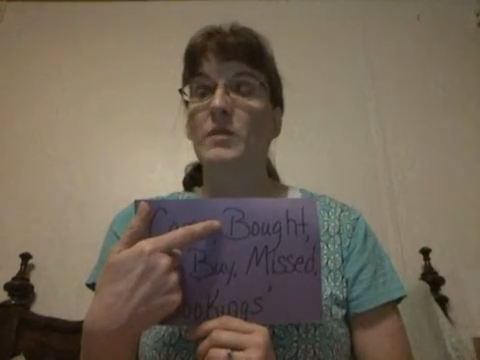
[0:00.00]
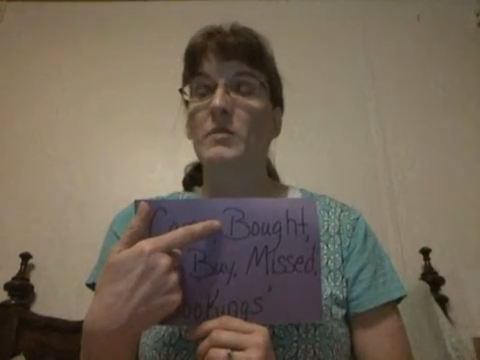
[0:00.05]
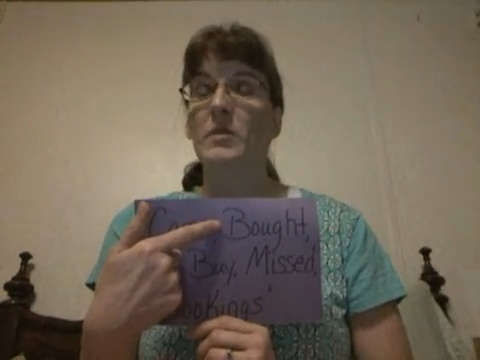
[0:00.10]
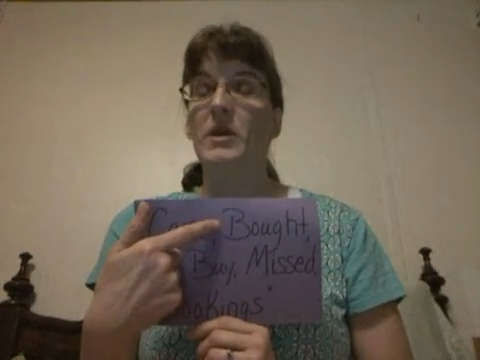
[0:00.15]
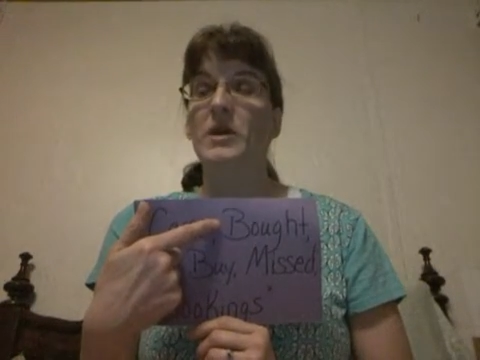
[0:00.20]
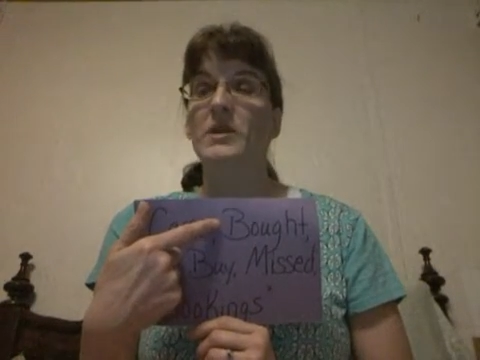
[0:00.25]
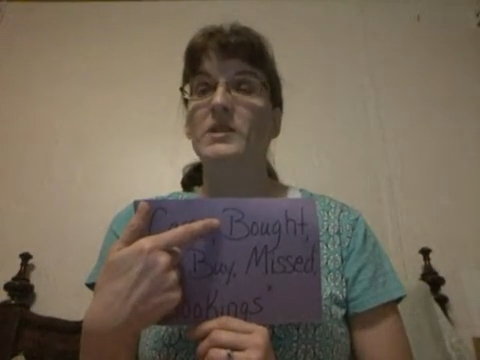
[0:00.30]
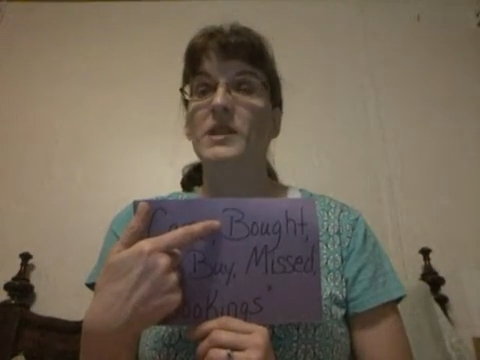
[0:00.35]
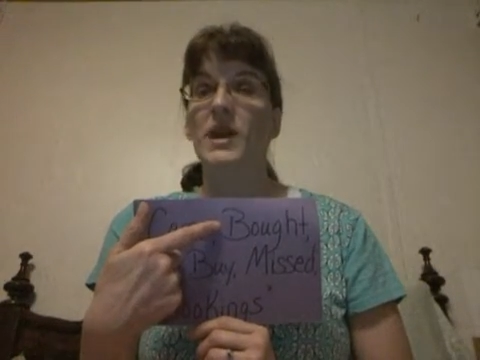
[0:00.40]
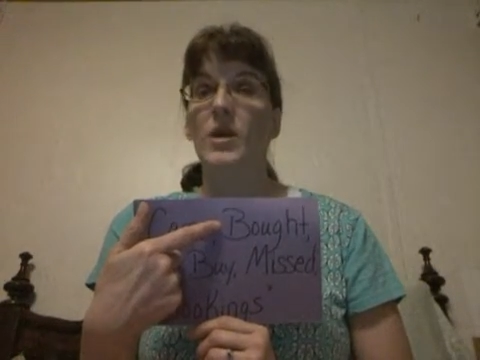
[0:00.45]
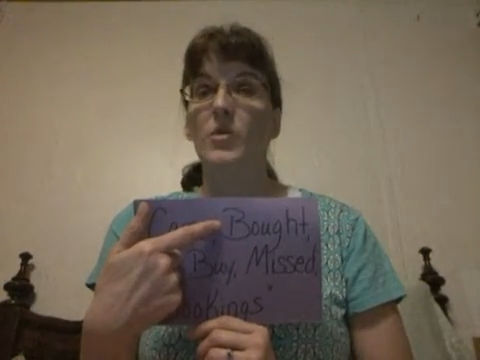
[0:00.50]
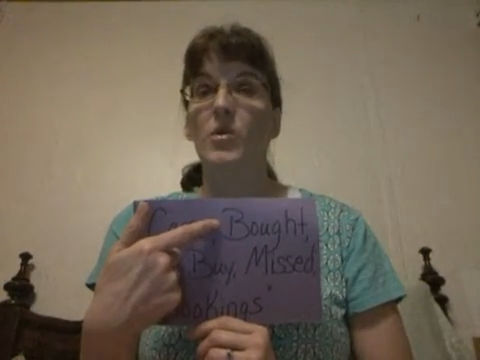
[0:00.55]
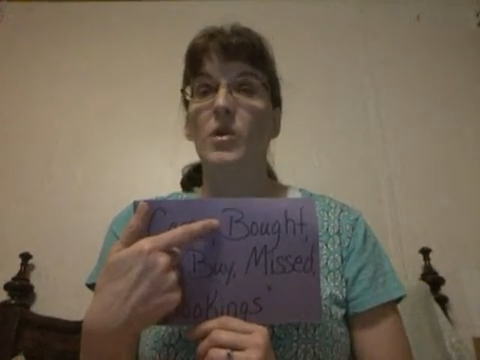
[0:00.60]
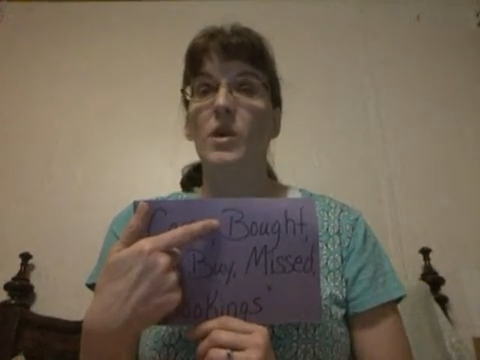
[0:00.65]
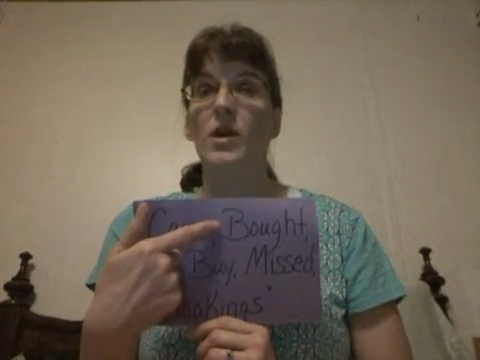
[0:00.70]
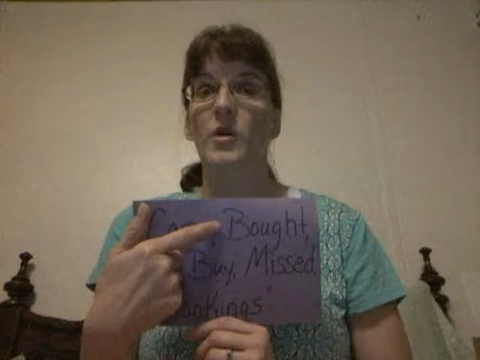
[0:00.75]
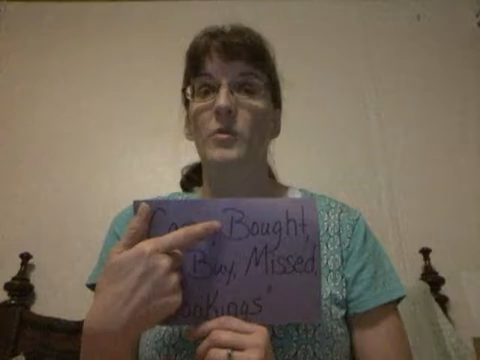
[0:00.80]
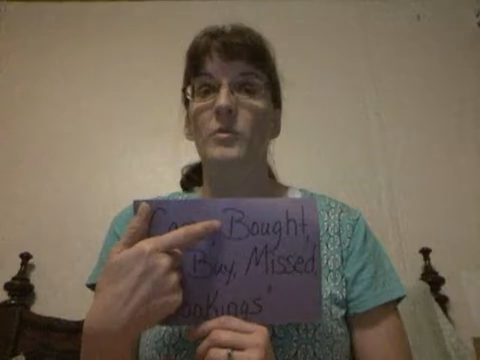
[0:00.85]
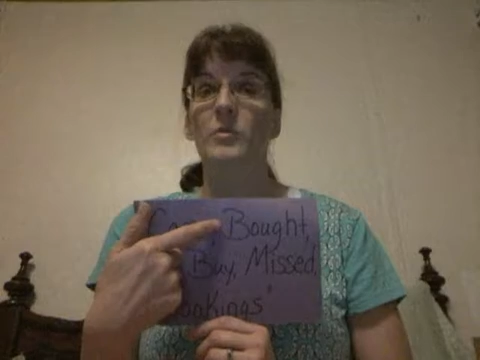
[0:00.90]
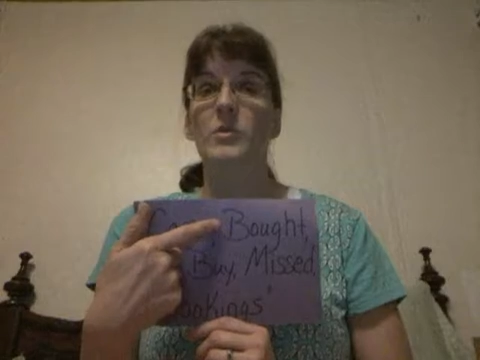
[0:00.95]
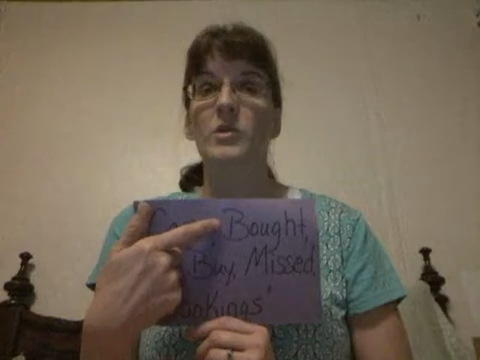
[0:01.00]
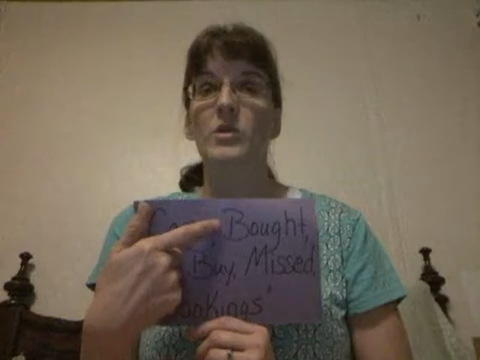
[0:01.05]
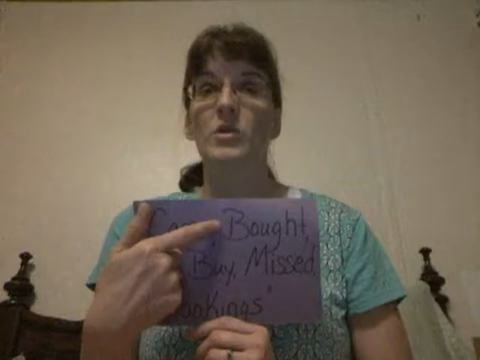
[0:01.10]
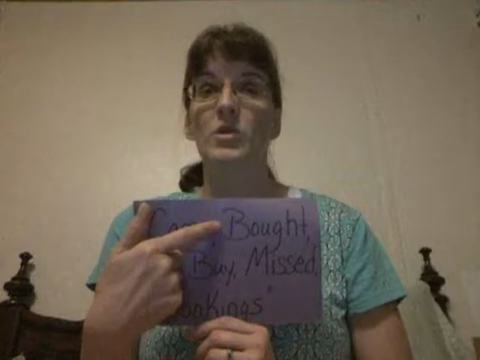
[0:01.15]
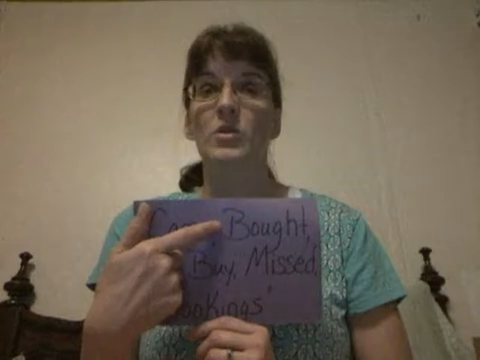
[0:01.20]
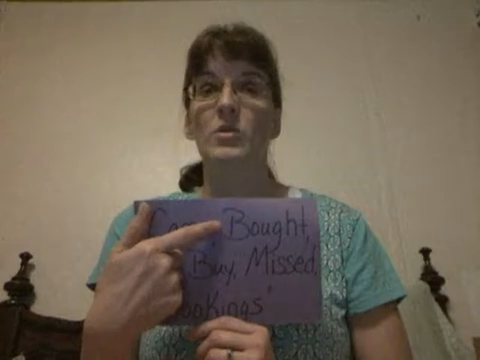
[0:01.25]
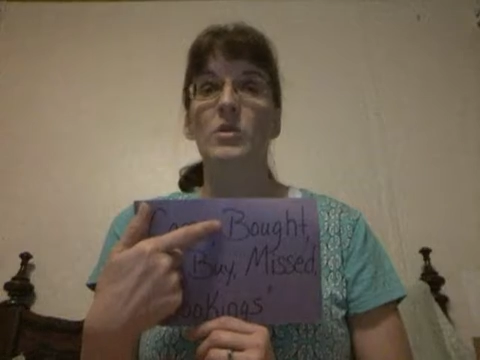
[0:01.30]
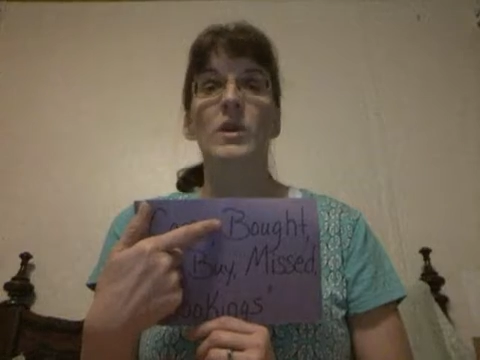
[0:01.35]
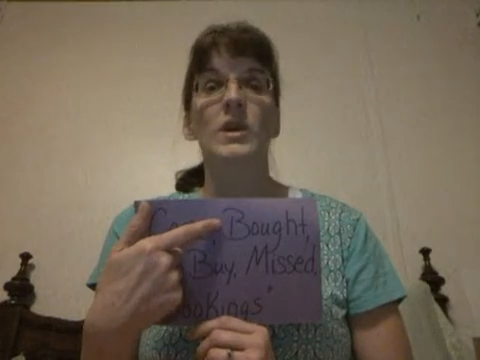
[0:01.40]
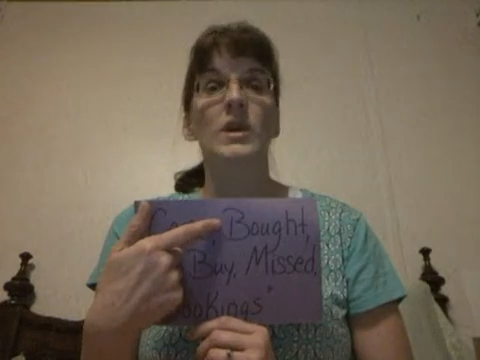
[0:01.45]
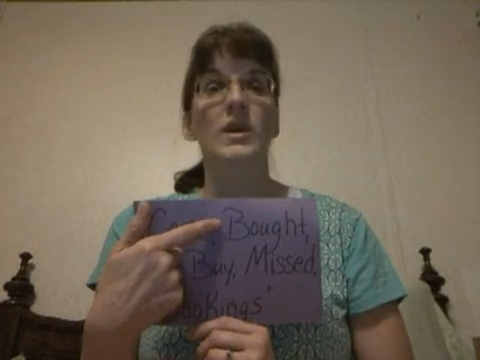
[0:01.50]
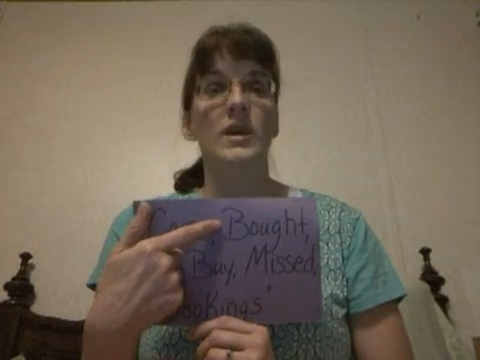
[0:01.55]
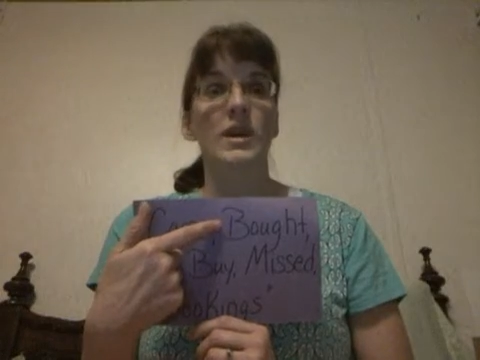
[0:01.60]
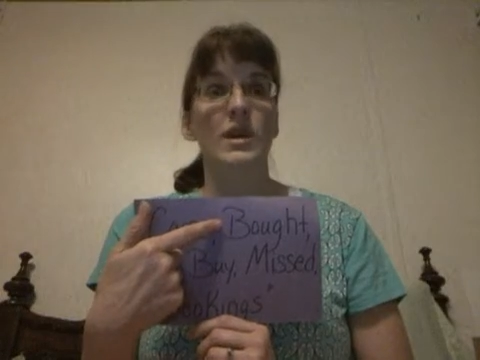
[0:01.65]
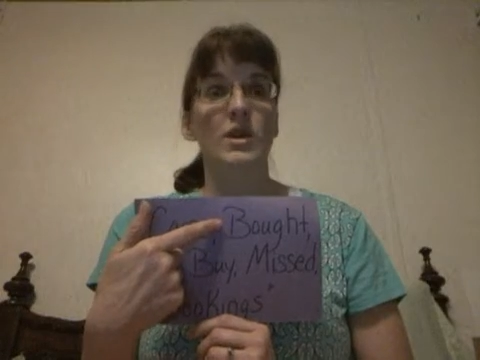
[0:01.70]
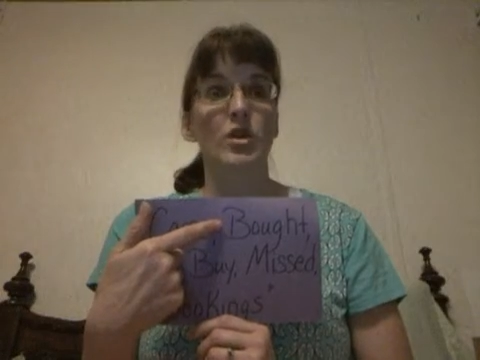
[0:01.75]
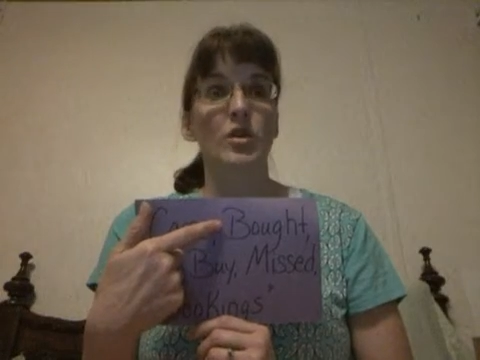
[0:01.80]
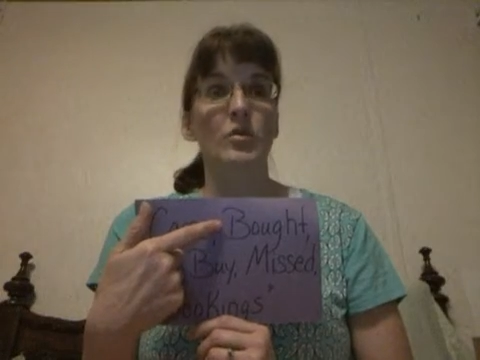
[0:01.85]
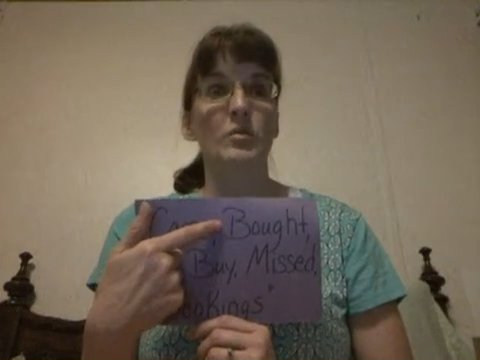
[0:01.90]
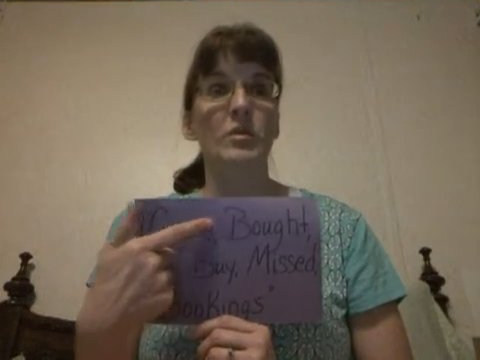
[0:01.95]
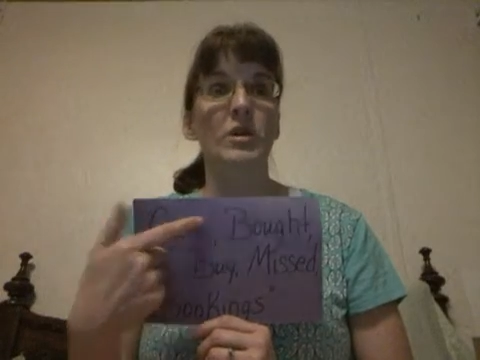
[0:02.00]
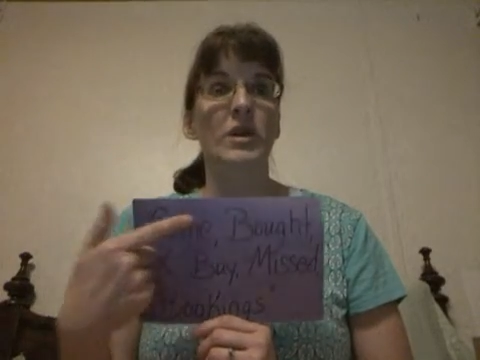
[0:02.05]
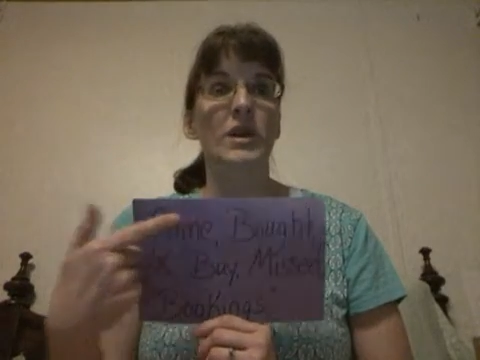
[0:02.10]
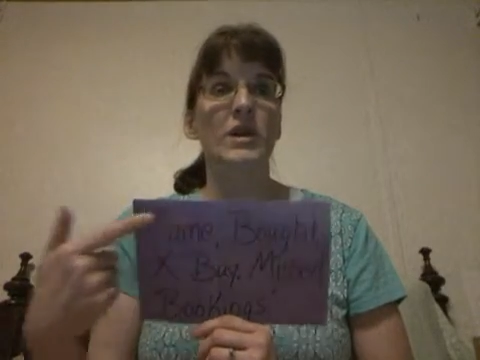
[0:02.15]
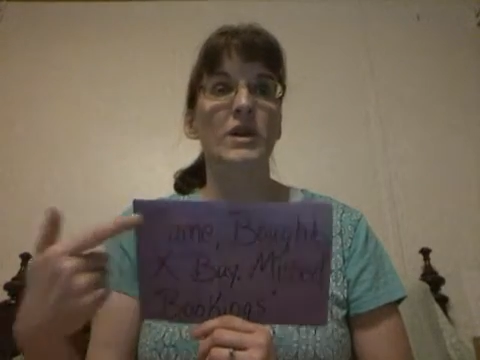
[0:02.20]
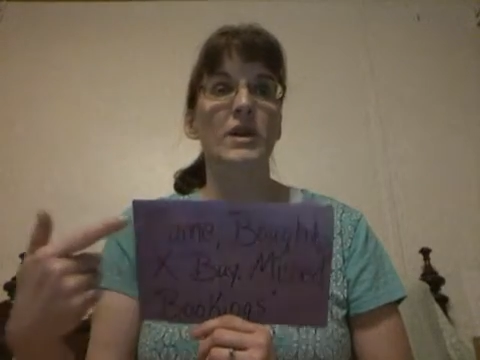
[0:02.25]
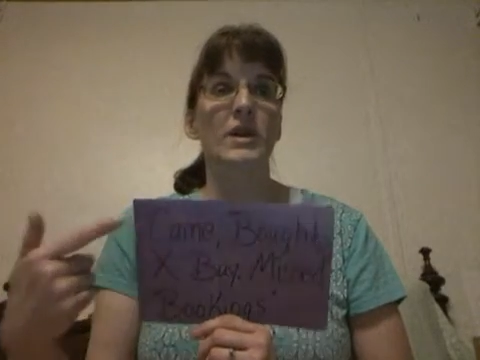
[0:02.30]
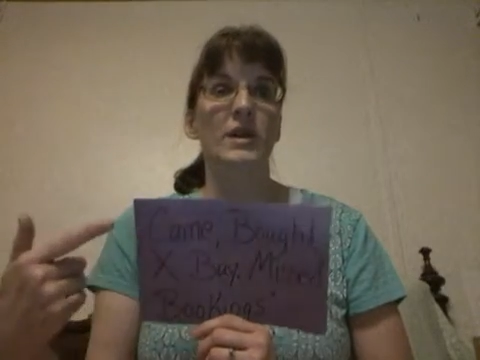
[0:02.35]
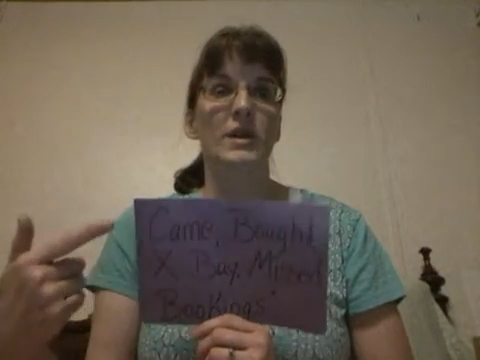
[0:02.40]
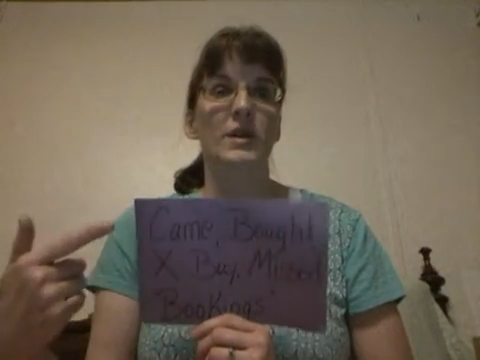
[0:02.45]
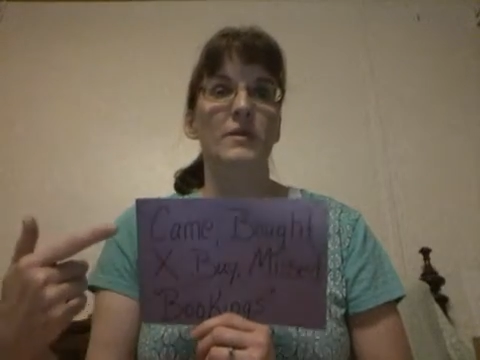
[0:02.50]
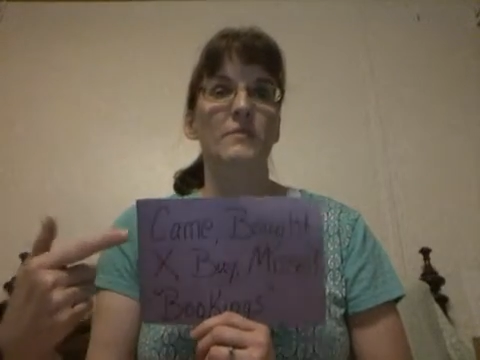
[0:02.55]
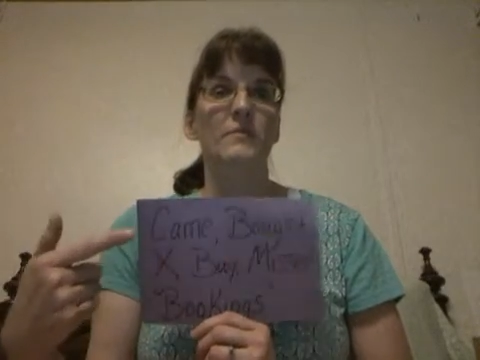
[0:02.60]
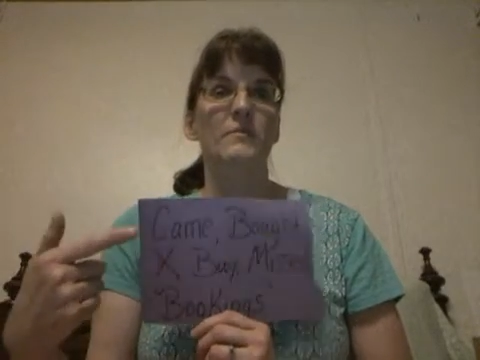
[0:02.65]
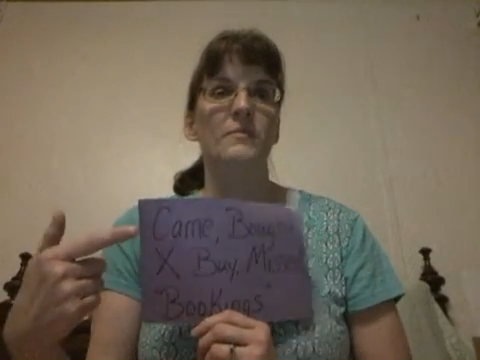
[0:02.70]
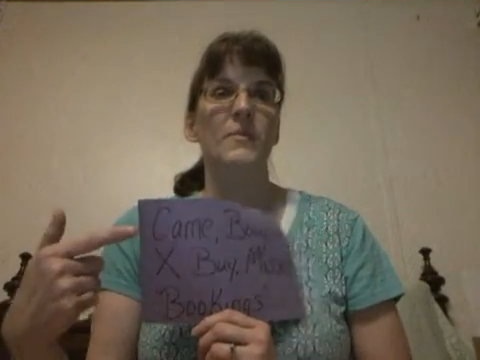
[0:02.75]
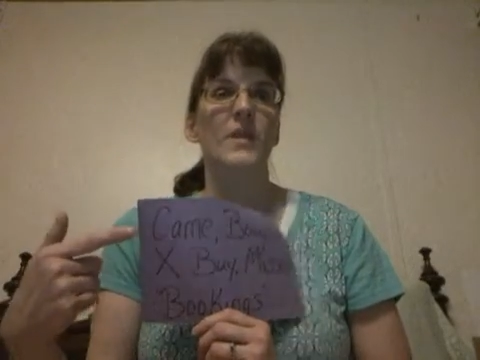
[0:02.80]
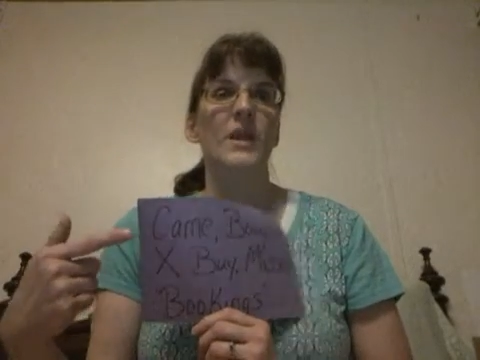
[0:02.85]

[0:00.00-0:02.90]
because that will help you get your booking in.